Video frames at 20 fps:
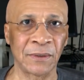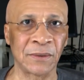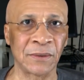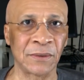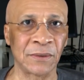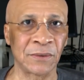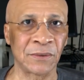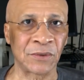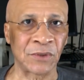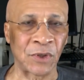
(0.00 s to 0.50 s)

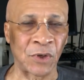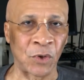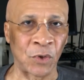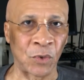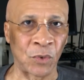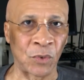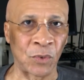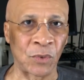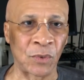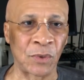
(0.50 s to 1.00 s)

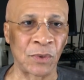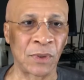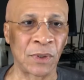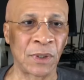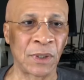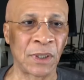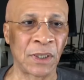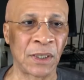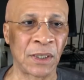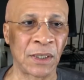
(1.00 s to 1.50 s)
So
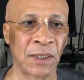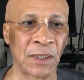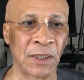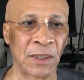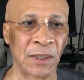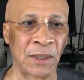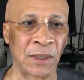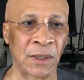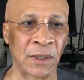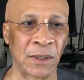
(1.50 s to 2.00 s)

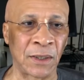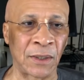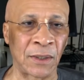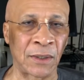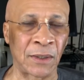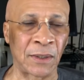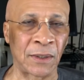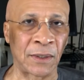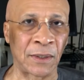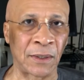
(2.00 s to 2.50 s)

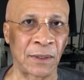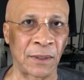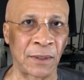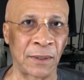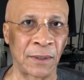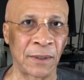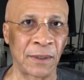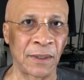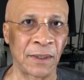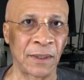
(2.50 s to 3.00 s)
they're
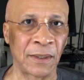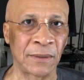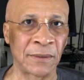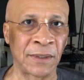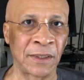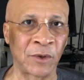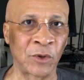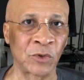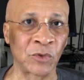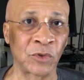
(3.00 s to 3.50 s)

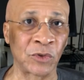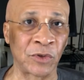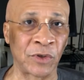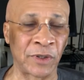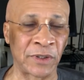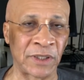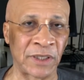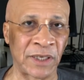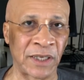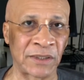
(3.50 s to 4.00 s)
going to
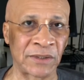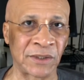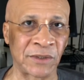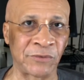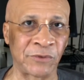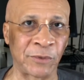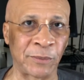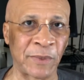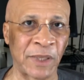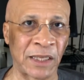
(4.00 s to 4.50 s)
learn a lesson
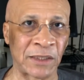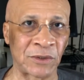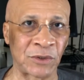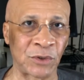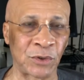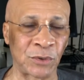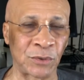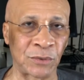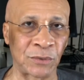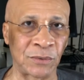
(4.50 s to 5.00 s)
from that
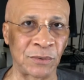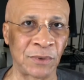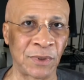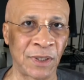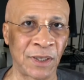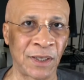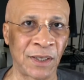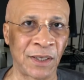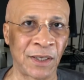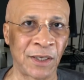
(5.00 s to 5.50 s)
too,
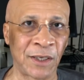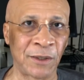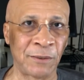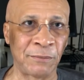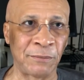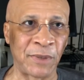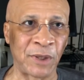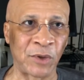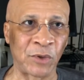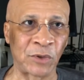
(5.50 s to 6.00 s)

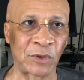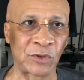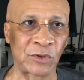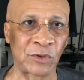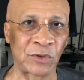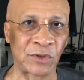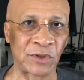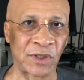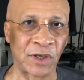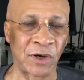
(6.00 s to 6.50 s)
because
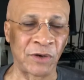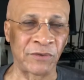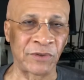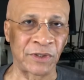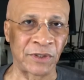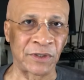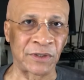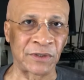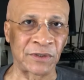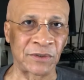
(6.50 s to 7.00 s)
those
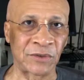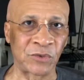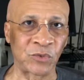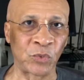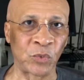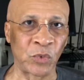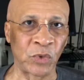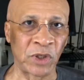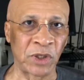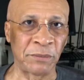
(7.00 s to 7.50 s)
governors
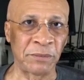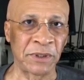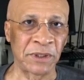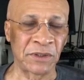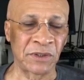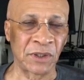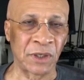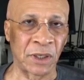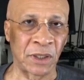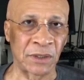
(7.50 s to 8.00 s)
will be
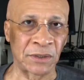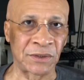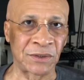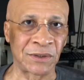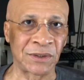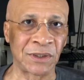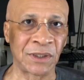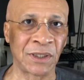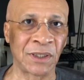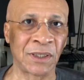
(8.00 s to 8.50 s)

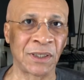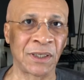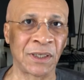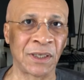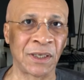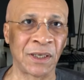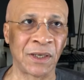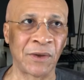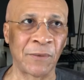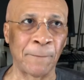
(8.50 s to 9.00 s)
judged
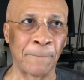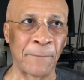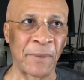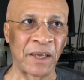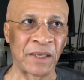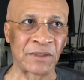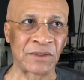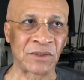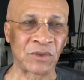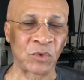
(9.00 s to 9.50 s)

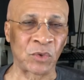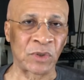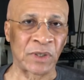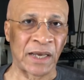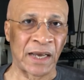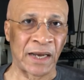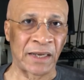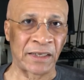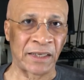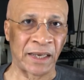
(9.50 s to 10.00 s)
based on
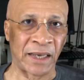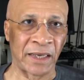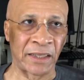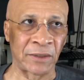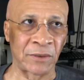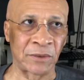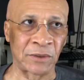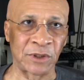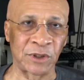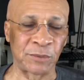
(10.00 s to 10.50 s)
how they
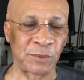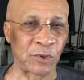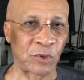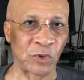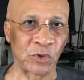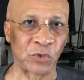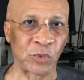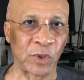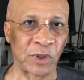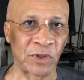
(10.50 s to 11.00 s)
handle this.
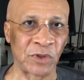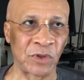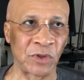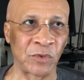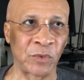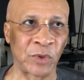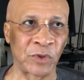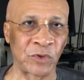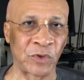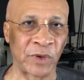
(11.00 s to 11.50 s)
Because when
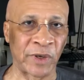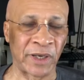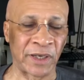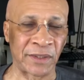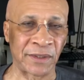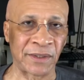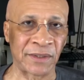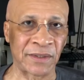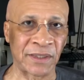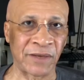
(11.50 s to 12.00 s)
your
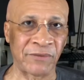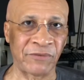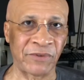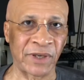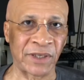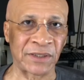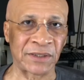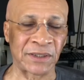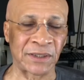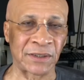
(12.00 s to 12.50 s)
health is
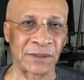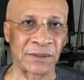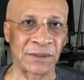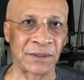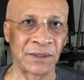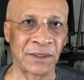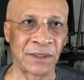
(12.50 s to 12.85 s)
affected,